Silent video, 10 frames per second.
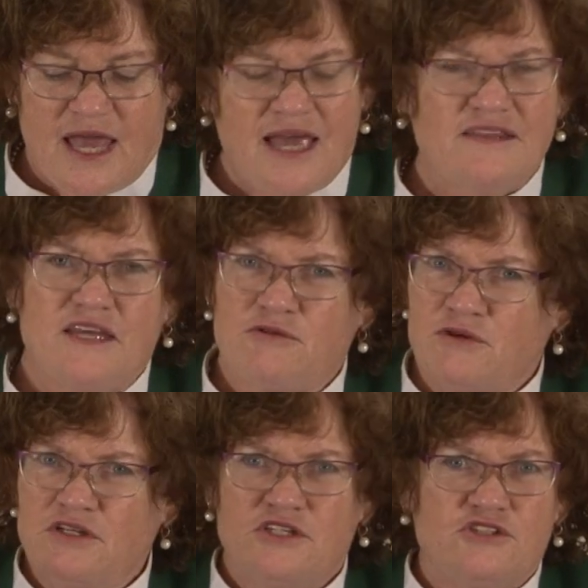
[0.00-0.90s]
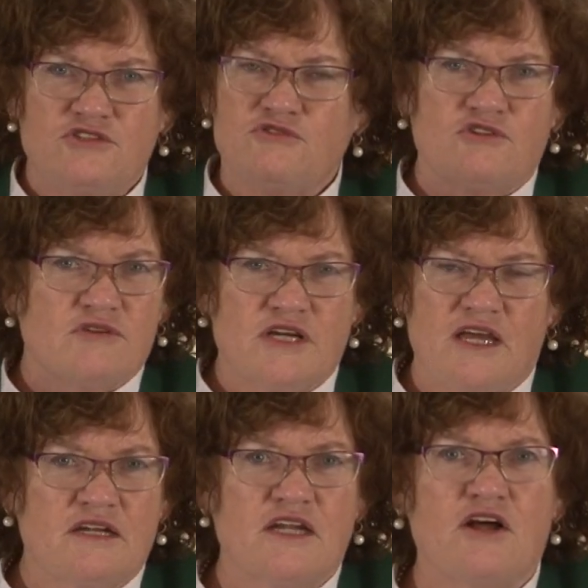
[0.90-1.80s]
and they really do
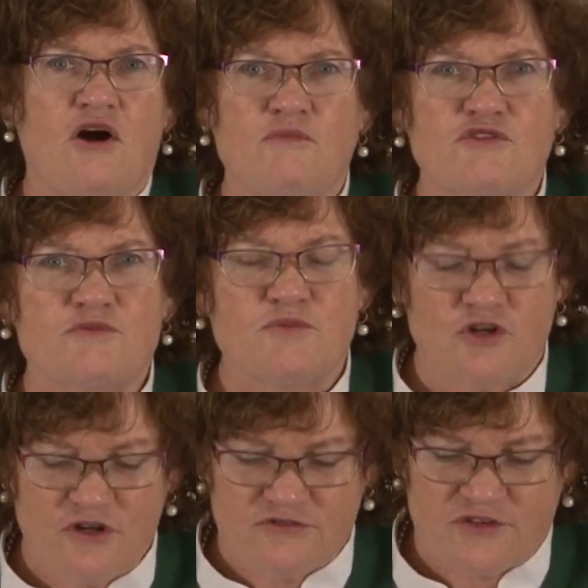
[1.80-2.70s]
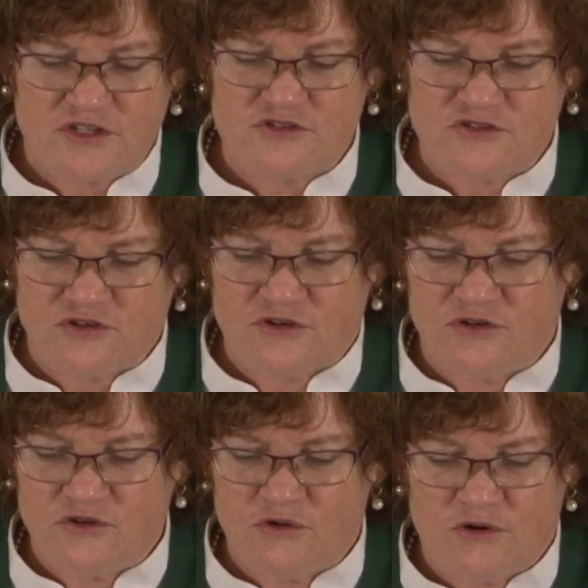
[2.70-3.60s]
create an almost perfect
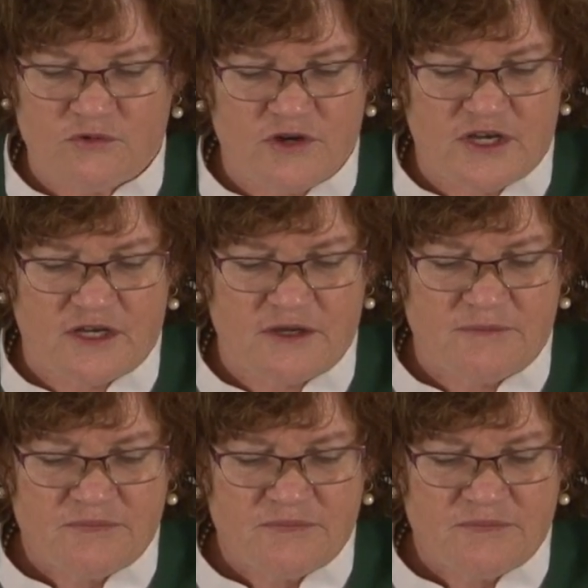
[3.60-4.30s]
circle or ring.